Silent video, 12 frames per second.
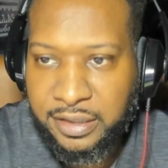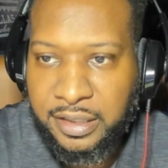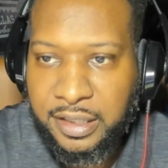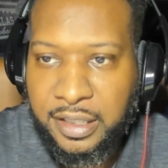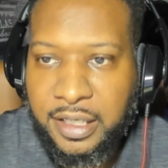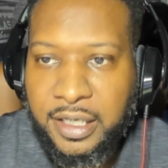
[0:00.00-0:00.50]
it.
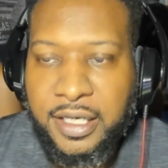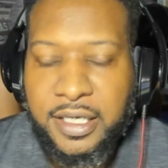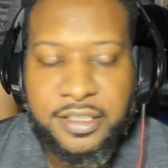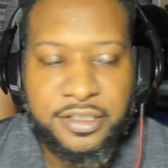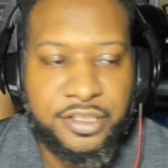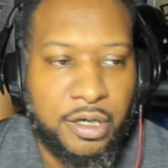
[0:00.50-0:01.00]

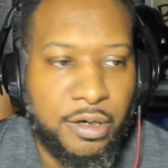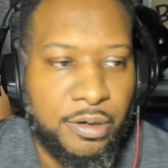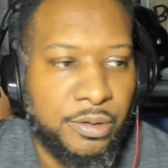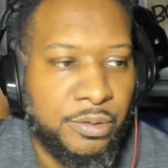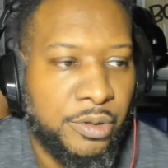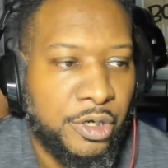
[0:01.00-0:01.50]

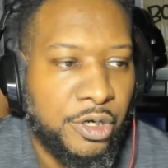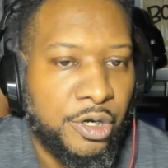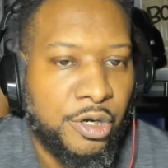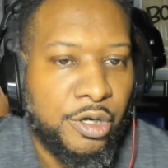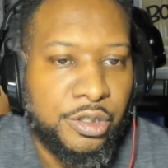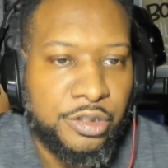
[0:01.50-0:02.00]
So
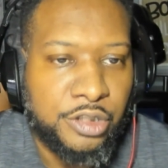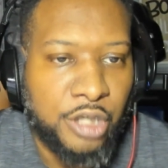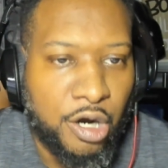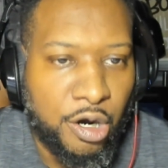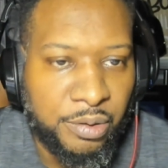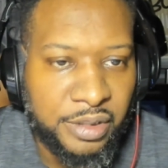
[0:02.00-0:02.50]

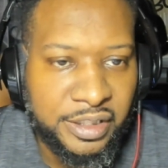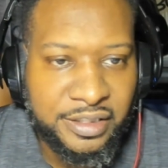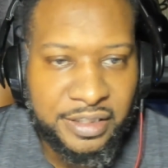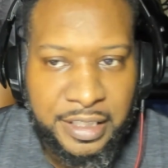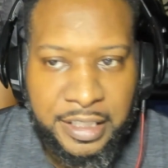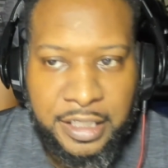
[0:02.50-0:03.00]
the only
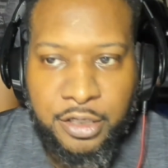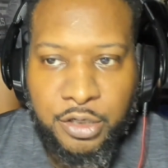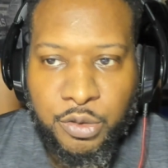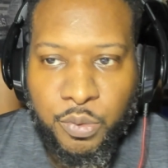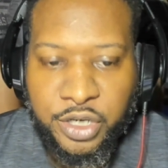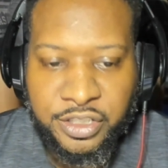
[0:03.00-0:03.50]

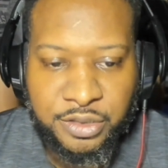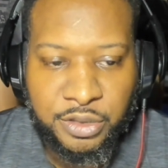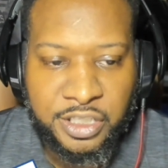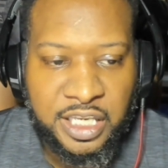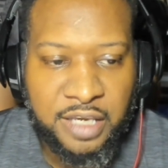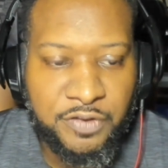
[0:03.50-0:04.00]
thing that was
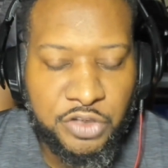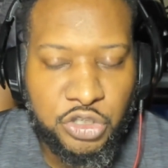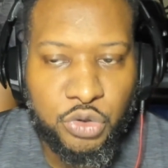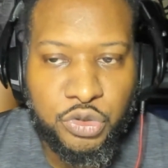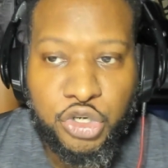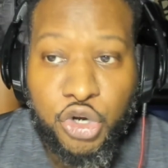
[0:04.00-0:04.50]
giving
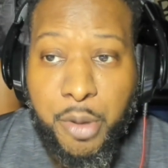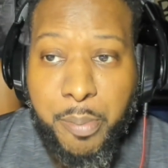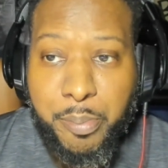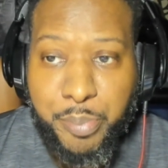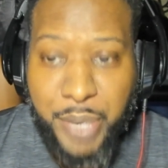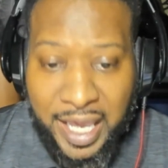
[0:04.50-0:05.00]
you your
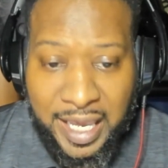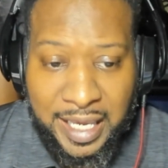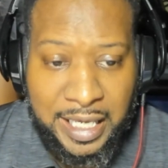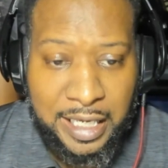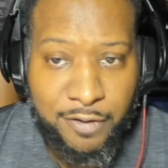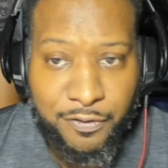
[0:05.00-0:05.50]

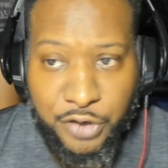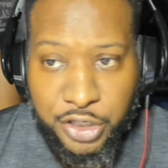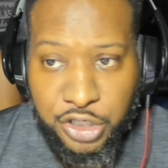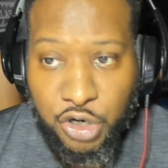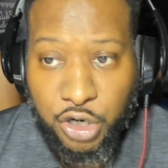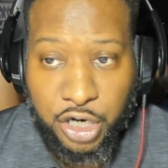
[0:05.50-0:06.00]
bang
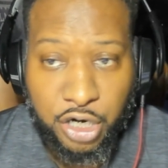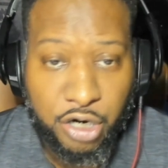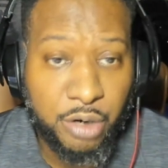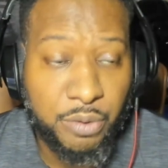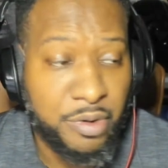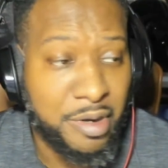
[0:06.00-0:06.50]
for your
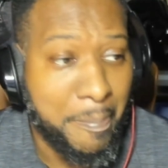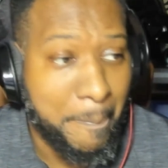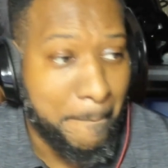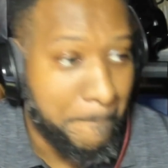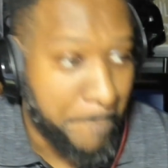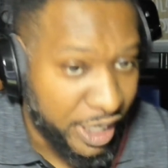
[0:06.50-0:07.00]
current
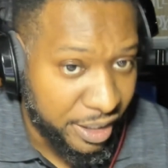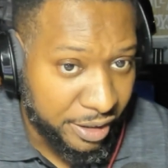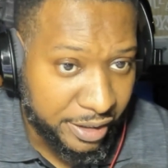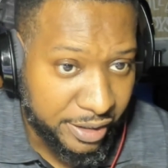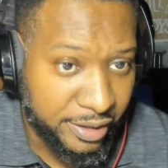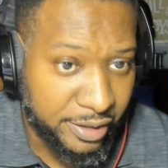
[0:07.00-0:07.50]
buck
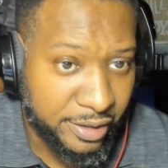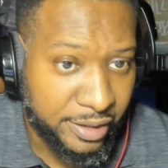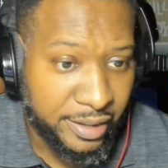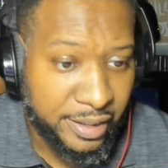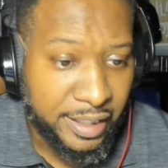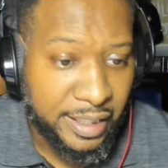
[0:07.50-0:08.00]

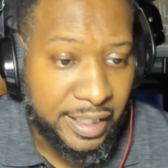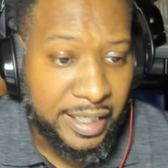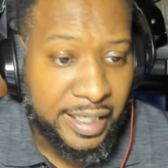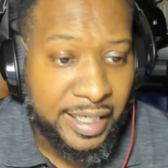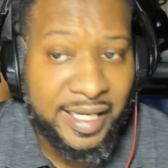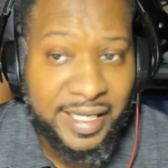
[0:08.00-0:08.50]

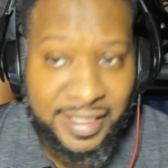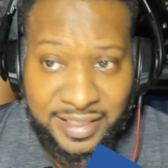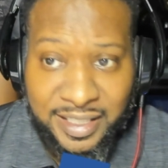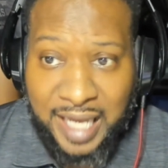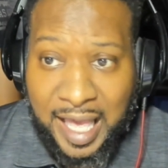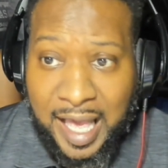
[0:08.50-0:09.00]

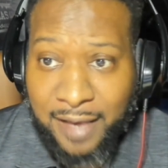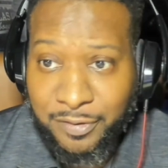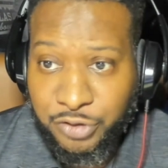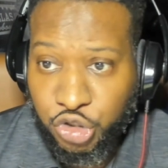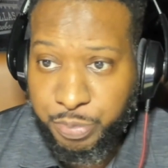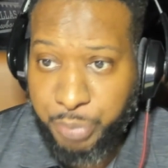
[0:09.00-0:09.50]
is
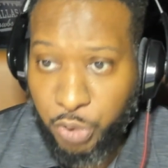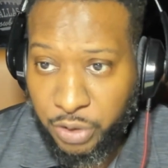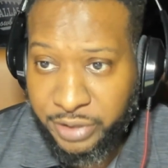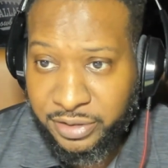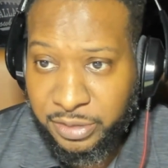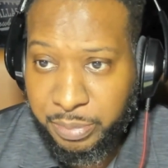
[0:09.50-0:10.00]
live
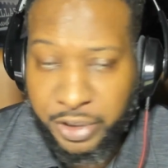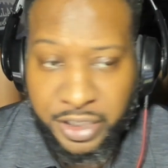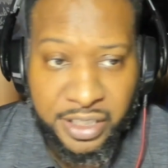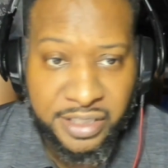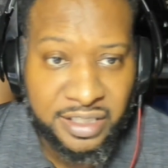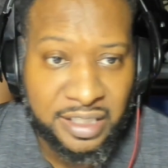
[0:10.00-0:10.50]
sports,
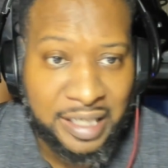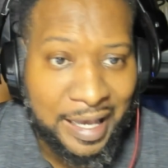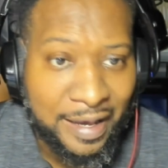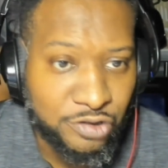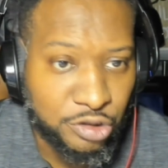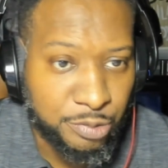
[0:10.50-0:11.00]
because
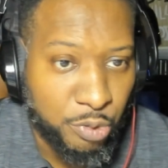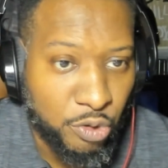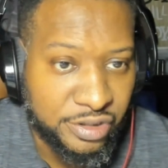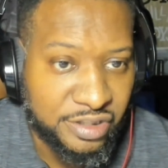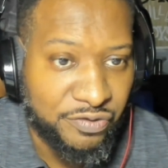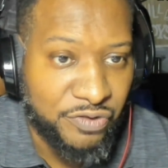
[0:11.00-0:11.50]
live
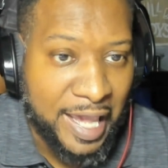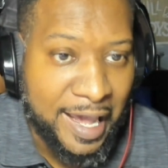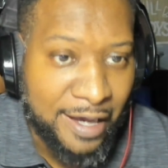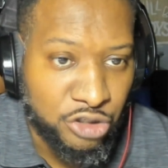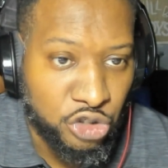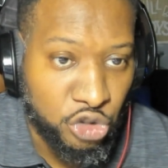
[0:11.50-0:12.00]
sports
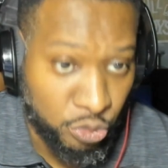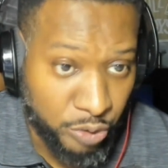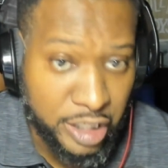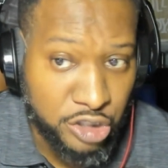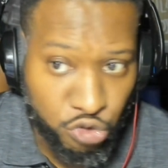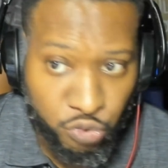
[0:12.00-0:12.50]
value
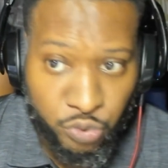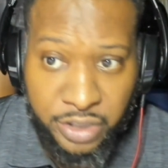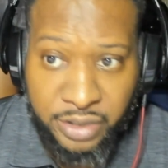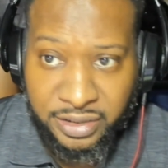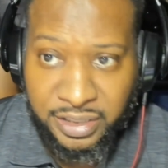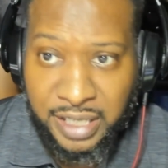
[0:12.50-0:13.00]
is
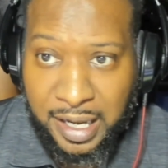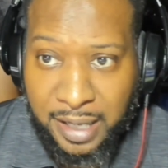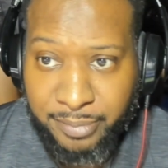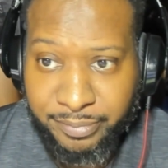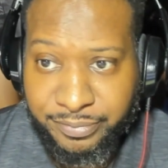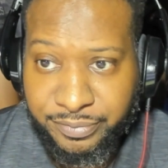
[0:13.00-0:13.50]
real
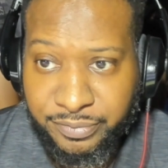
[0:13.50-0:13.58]
time.